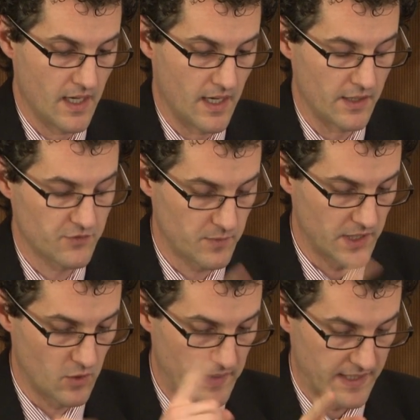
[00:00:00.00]
I also
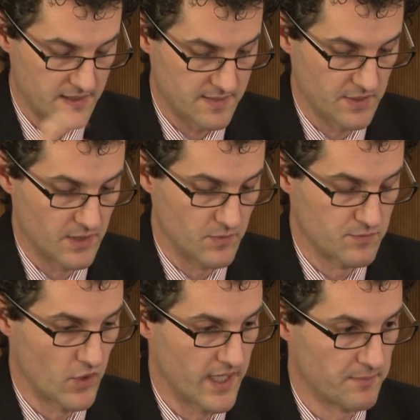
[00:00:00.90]
want to go back to something that was
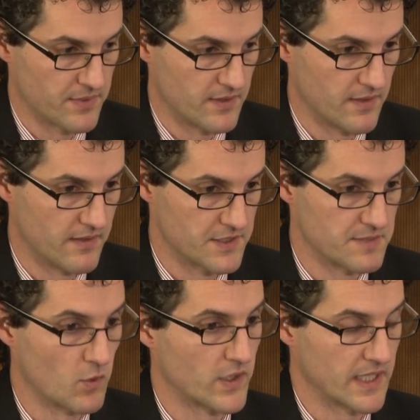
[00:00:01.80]
brought up this
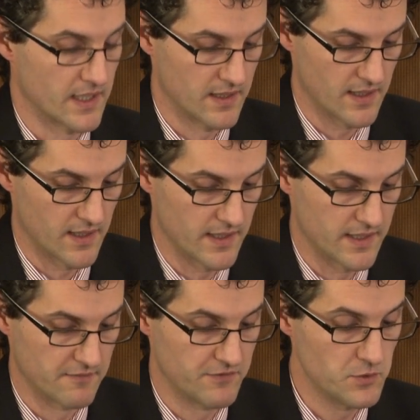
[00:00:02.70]
morning uh,
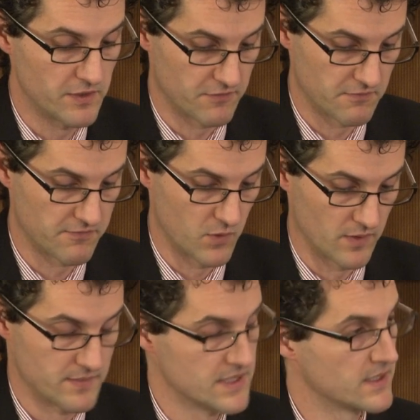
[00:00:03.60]
in a few different
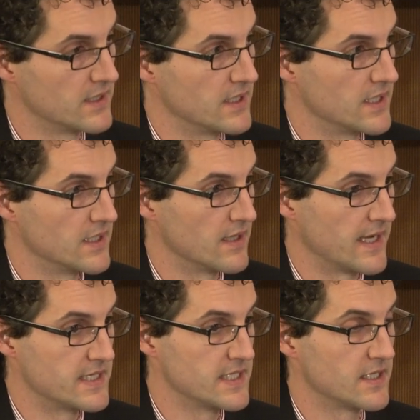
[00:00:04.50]
forms the
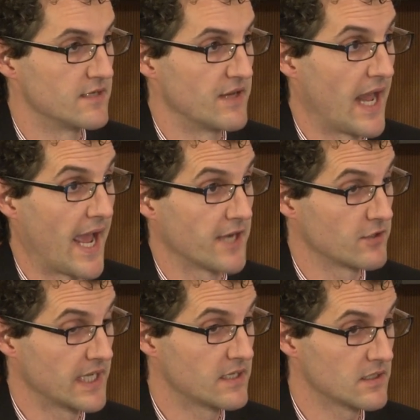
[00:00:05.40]
idea of an
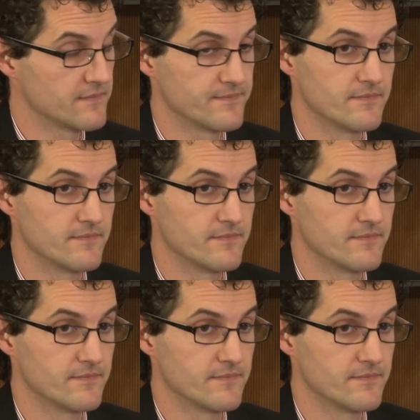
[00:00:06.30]
aggregator